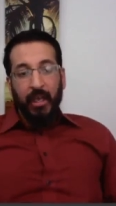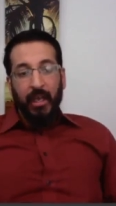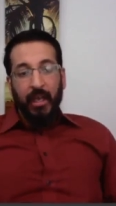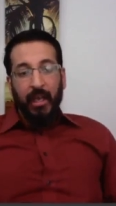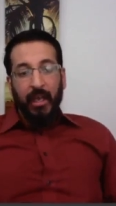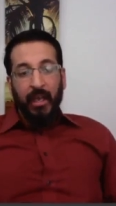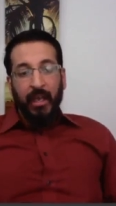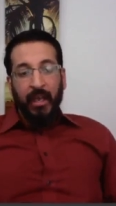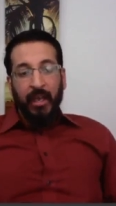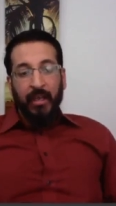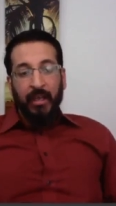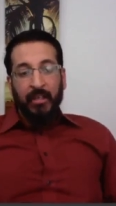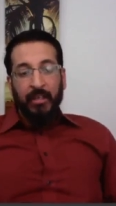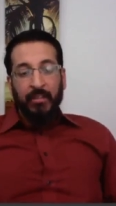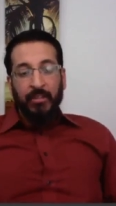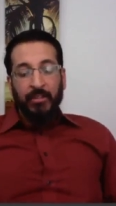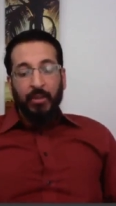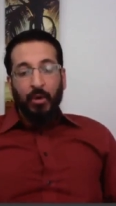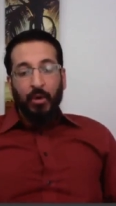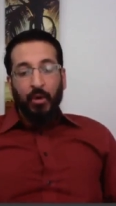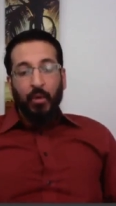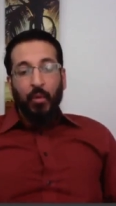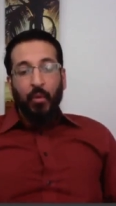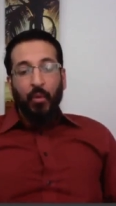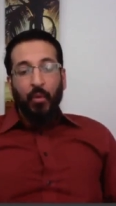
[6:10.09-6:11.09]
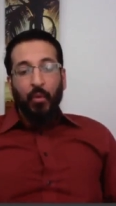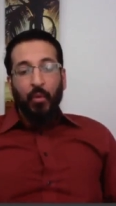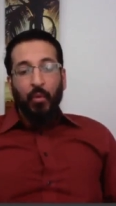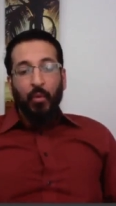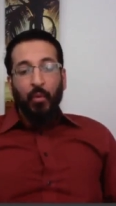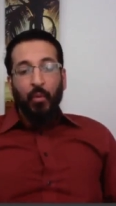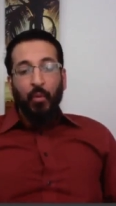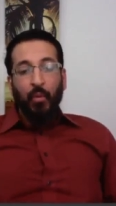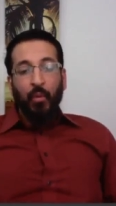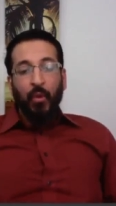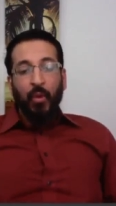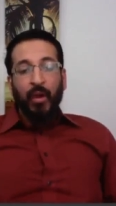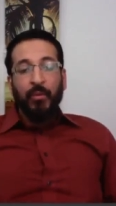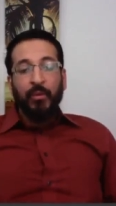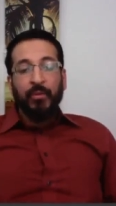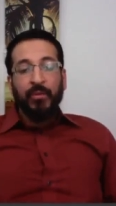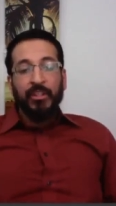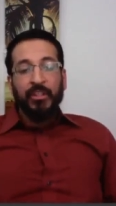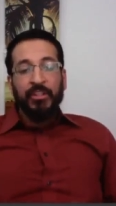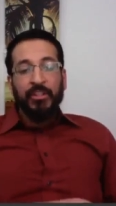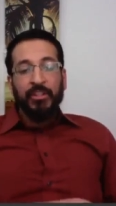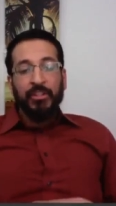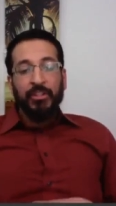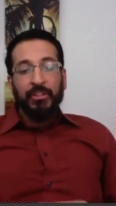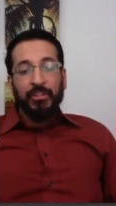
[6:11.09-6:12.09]
And what
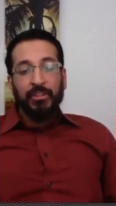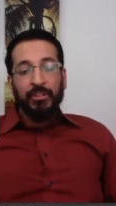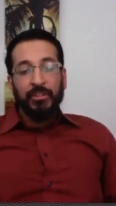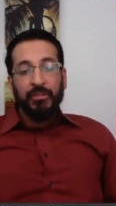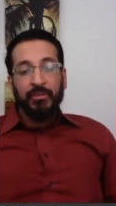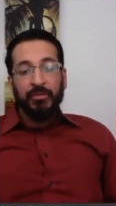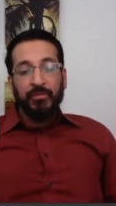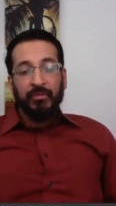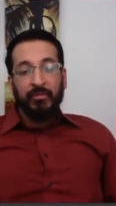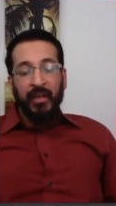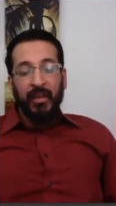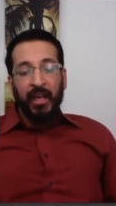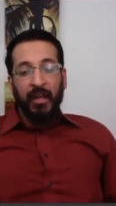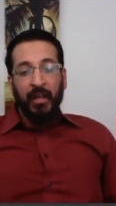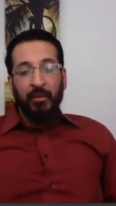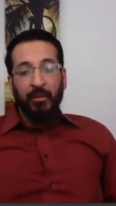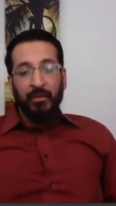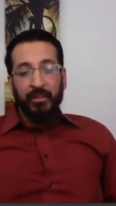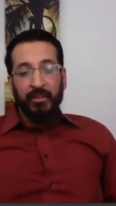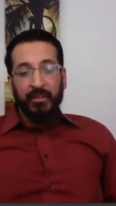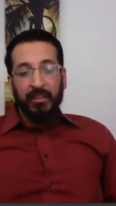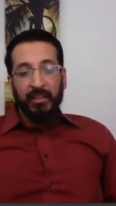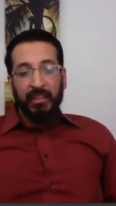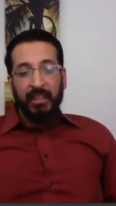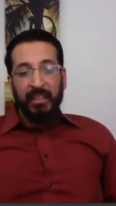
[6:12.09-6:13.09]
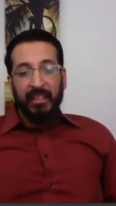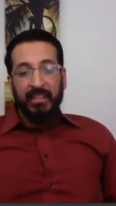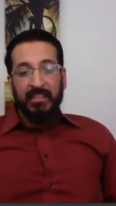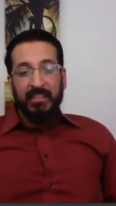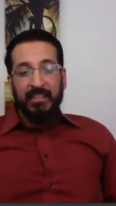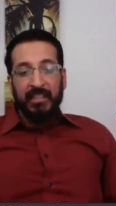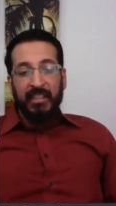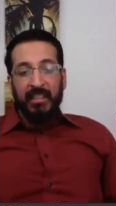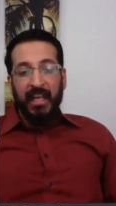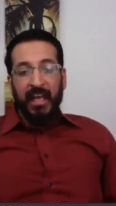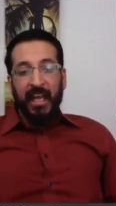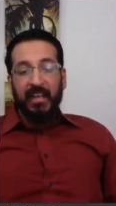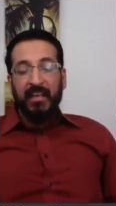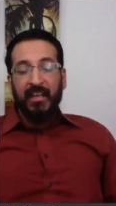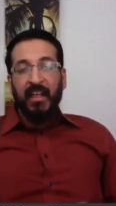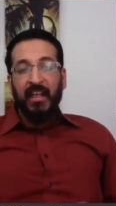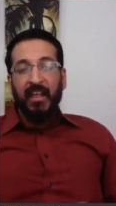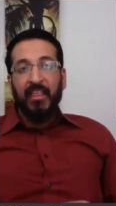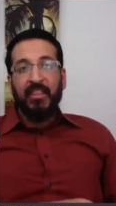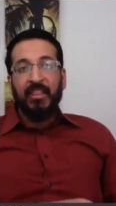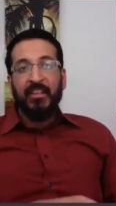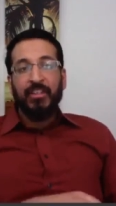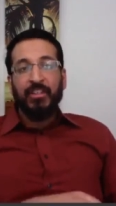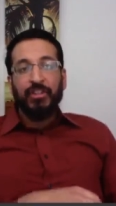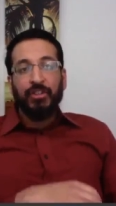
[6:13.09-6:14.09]
researchers found is that
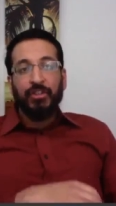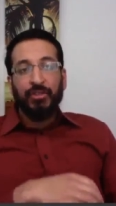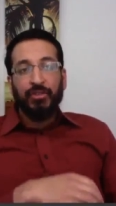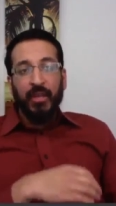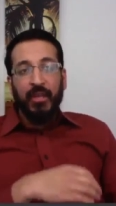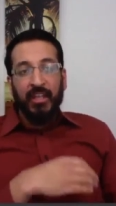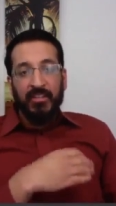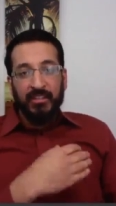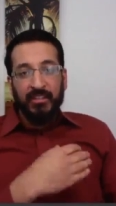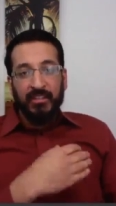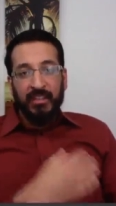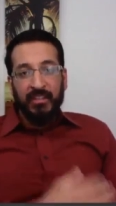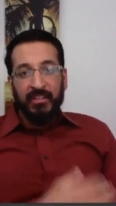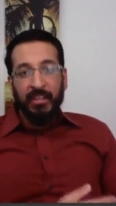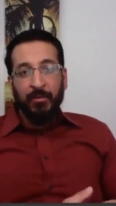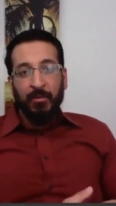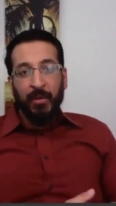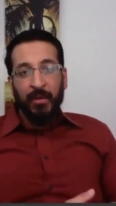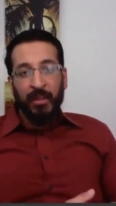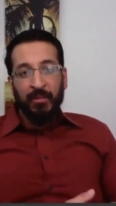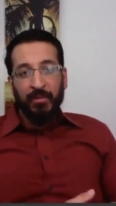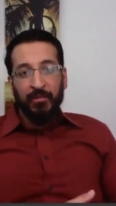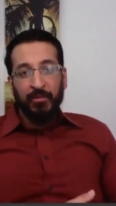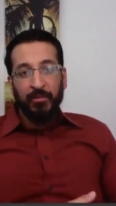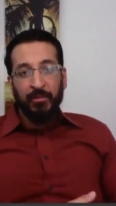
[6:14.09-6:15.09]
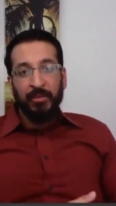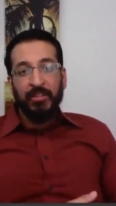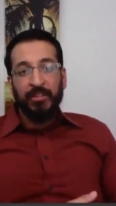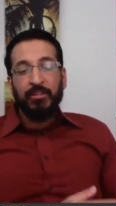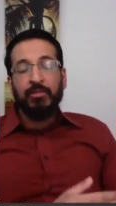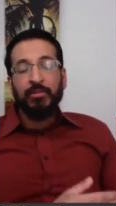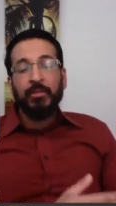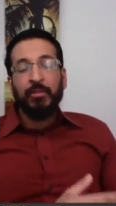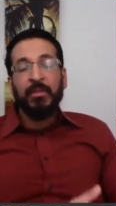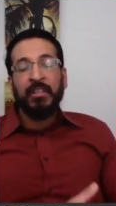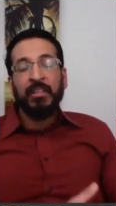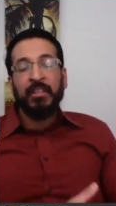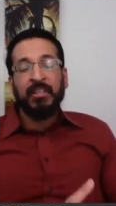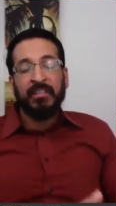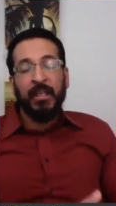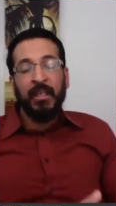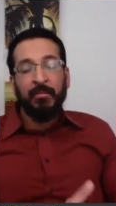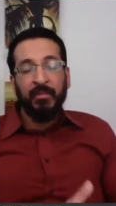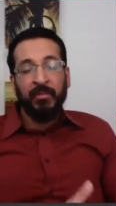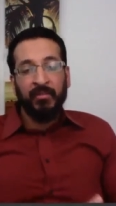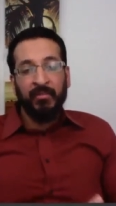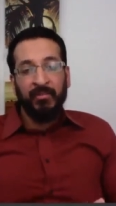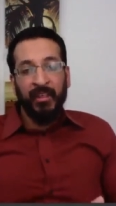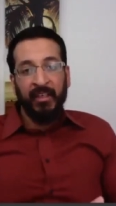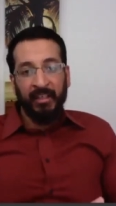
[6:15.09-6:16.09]
the stress that they went through, and this would be an example
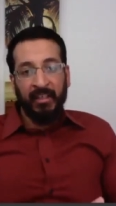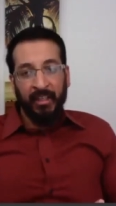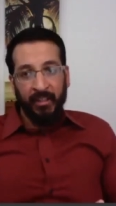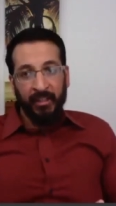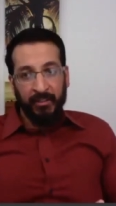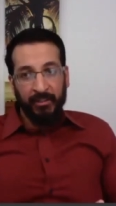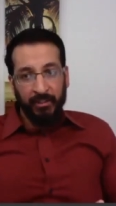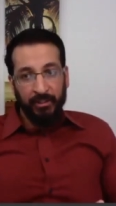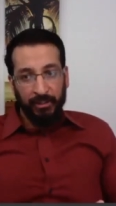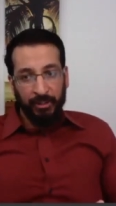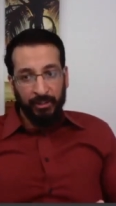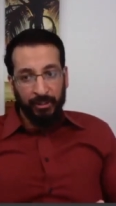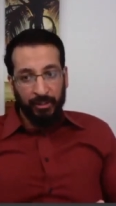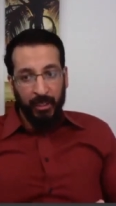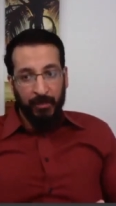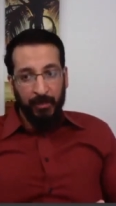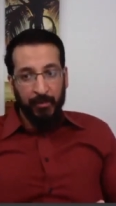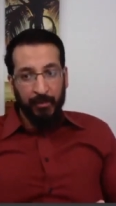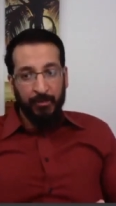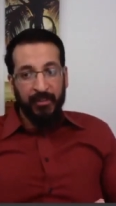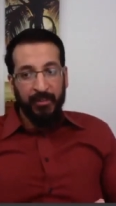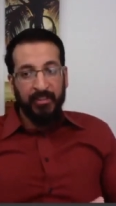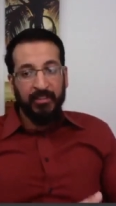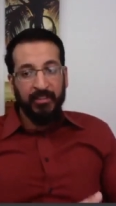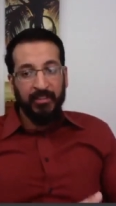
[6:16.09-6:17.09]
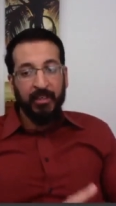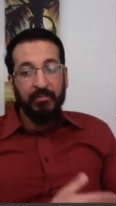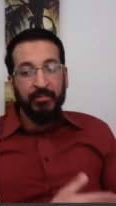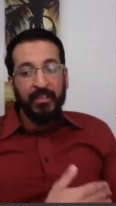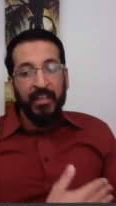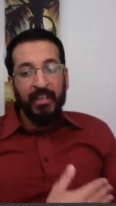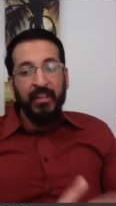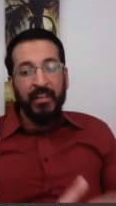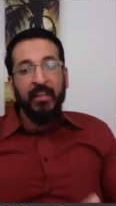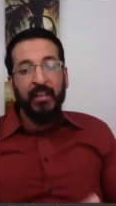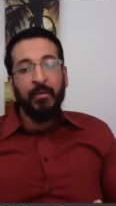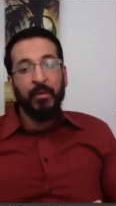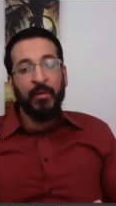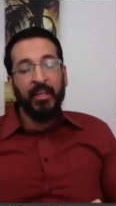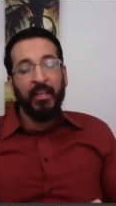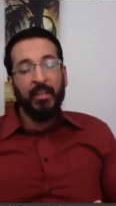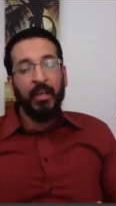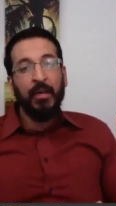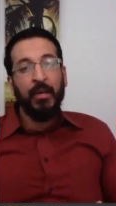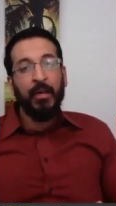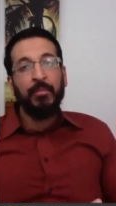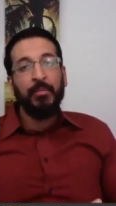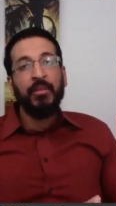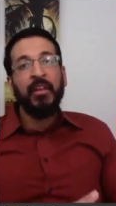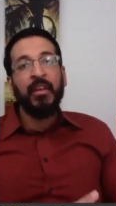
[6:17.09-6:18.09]
of vicarious trauma, because every day they wake
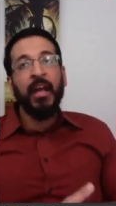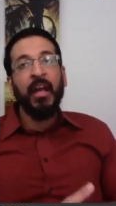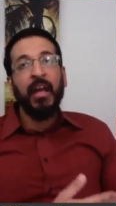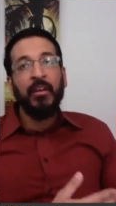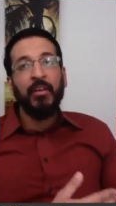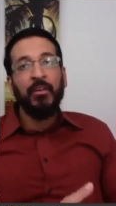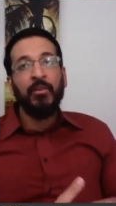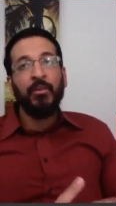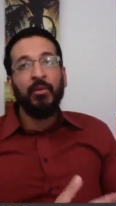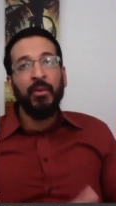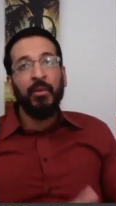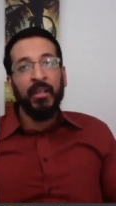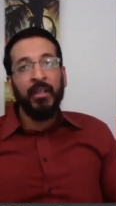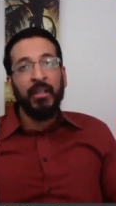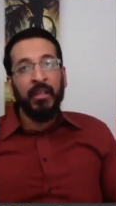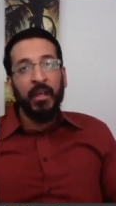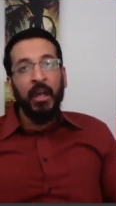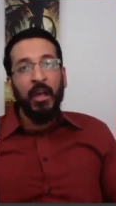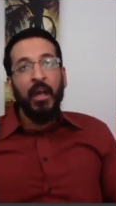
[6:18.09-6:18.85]
up not knowing